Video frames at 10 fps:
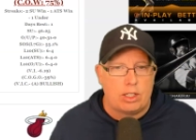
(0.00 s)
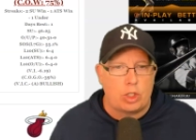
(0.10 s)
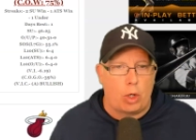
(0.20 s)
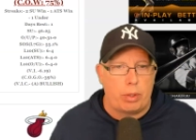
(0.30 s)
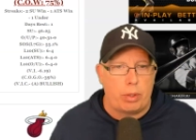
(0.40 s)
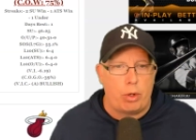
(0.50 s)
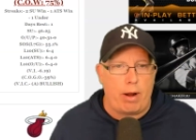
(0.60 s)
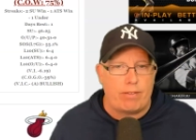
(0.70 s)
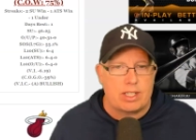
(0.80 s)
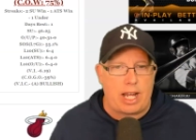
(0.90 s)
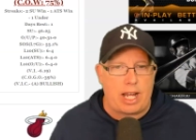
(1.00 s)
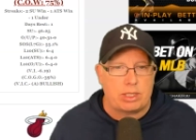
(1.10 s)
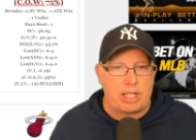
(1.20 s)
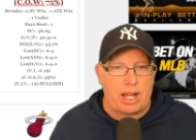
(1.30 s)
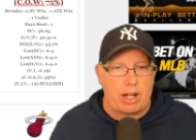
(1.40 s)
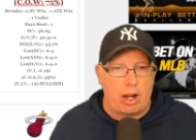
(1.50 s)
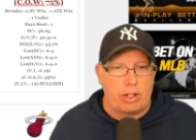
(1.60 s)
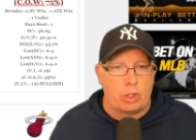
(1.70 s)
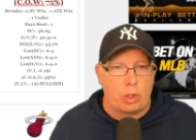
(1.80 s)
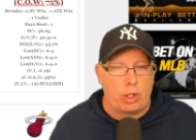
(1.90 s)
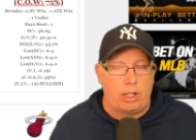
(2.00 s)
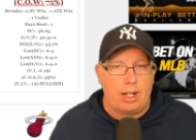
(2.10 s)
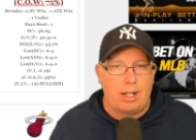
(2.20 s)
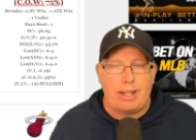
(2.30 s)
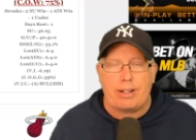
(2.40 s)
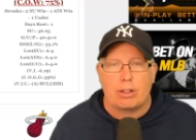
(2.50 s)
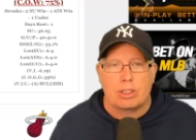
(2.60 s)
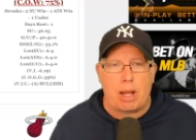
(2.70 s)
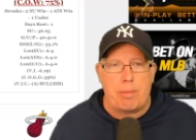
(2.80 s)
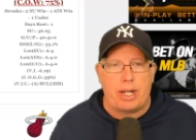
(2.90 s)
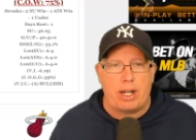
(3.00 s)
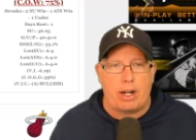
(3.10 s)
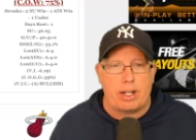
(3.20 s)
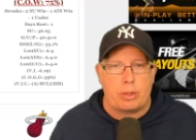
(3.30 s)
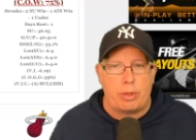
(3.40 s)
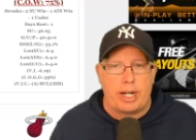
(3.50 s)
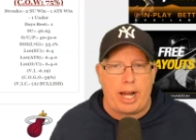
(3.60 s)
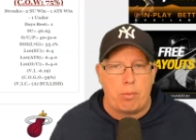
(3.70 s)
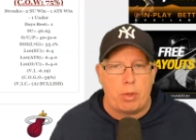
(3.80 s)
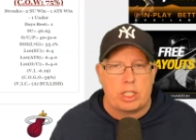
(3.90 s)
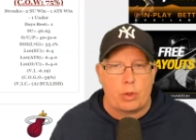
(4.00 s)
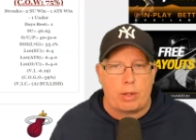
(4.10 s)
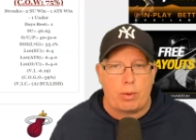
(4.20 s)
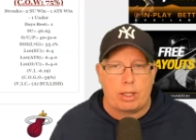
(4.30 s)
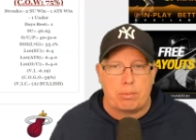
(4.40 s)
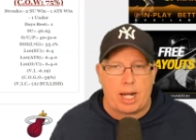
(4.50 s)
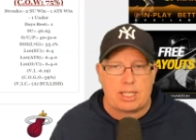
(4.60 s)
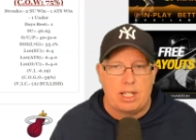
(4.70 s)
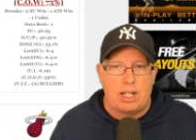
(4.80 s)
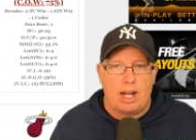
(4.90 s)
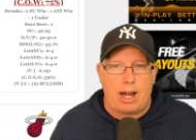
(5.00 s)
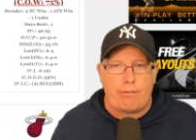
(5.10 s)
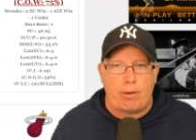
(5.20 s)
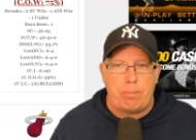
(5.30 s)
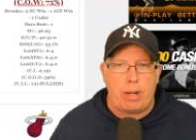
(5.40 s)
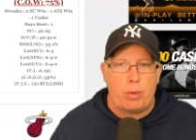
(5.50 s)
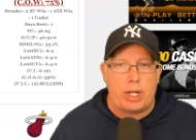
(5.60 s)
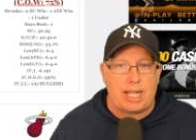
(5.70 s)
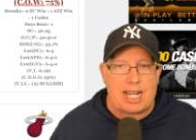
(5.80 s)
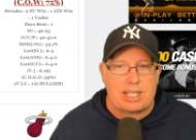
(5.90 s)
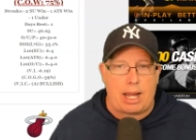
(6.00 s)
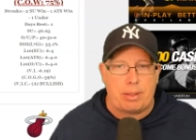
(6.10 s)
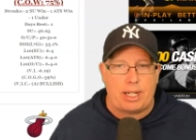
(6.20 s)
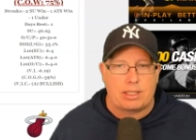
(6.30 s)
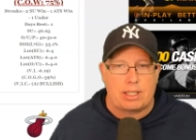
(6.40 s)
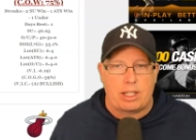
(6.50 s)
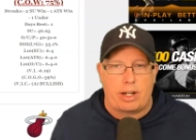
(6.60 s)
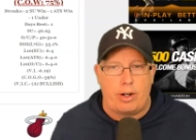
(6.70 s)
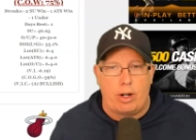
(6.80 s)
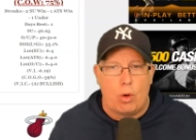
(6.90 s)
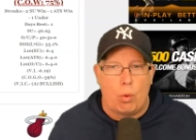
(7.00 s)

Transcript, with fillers: So we do have this game staying under the total. Lakers coming in on a three-game win streak, while the Bucks off a big win last game against the Thunder.